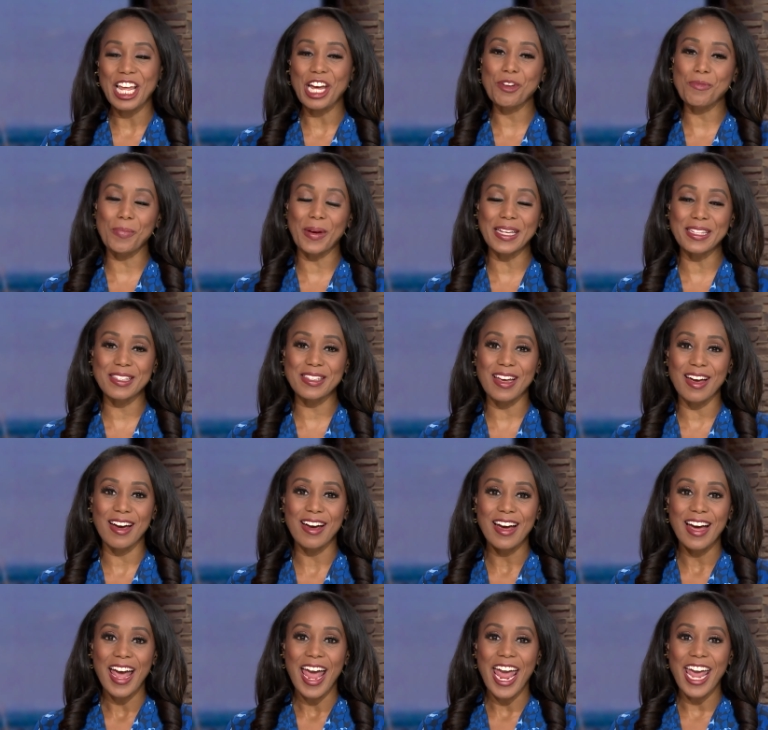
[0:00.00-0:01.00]
like
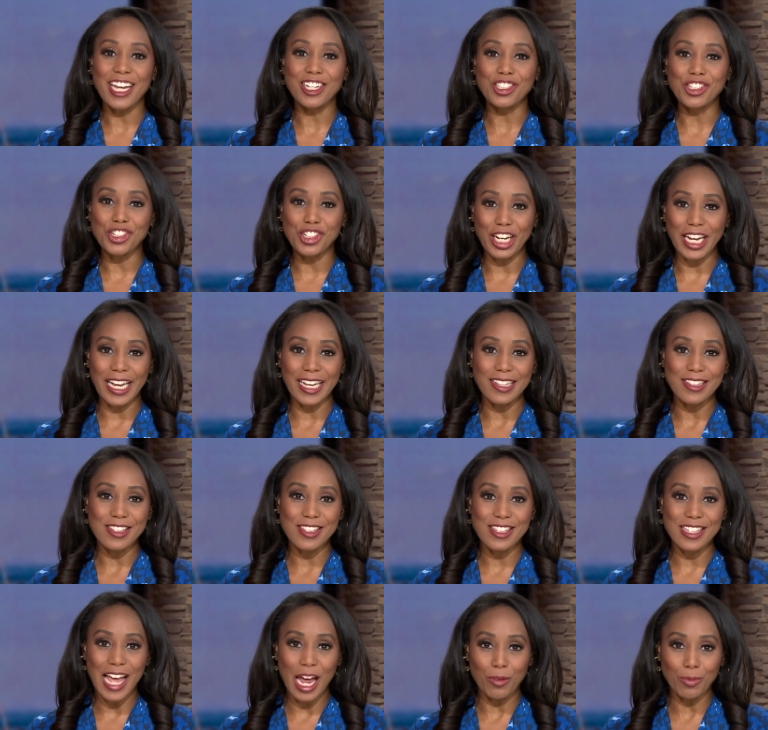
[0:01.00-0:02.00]
pizza and
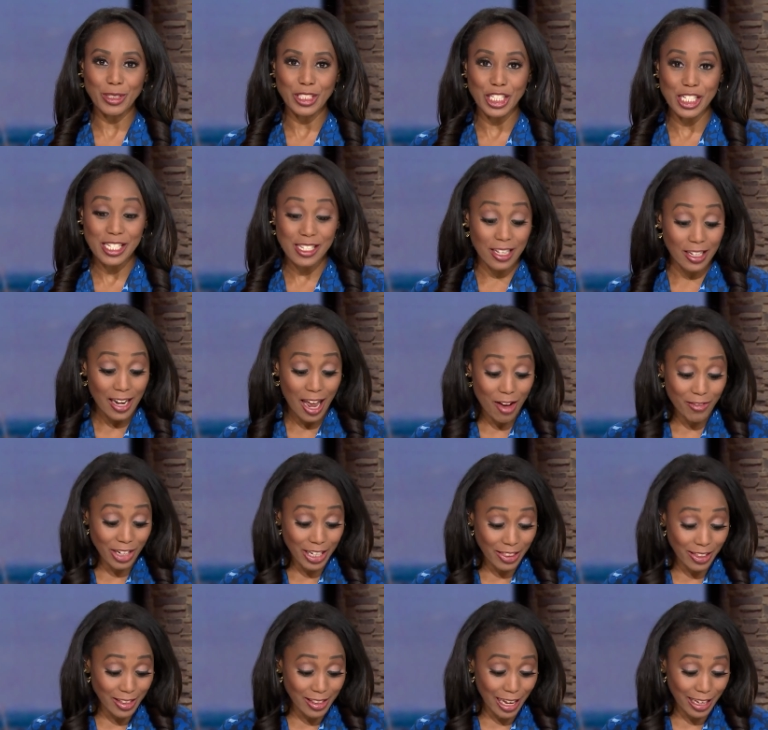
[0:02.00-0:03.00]
chicken sandwiches. Didn't Sounds
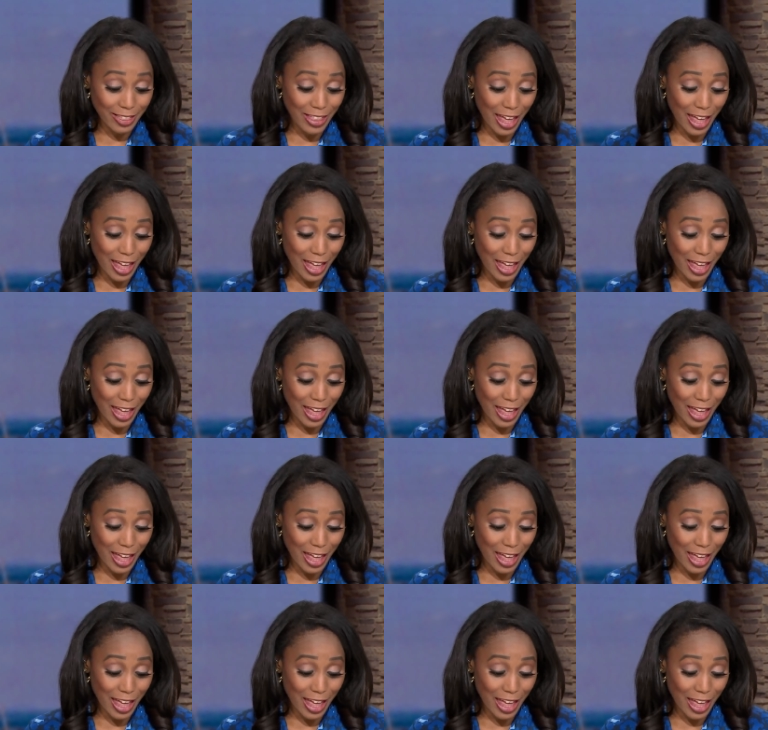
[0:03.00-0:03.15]
have anything good. like